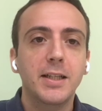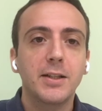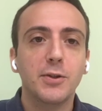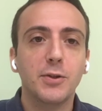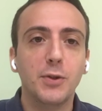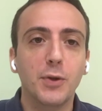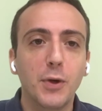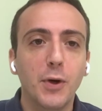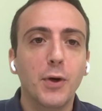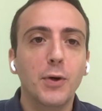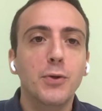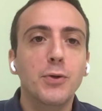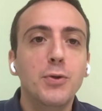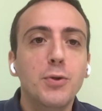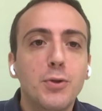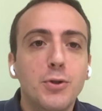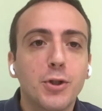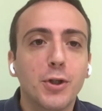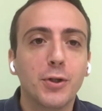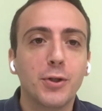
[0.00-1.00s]
The new
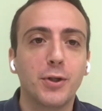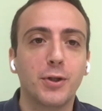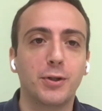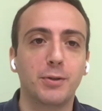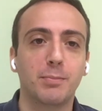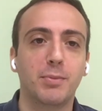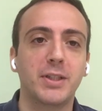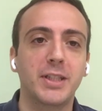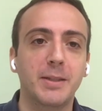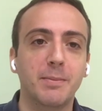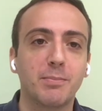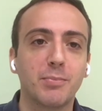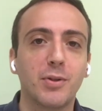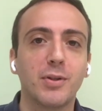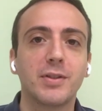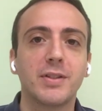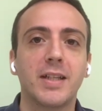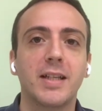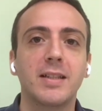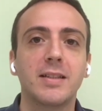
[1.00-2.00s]
joiner onboarding
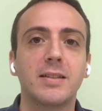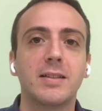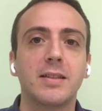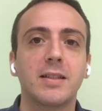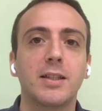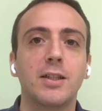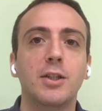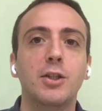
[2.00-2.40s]
process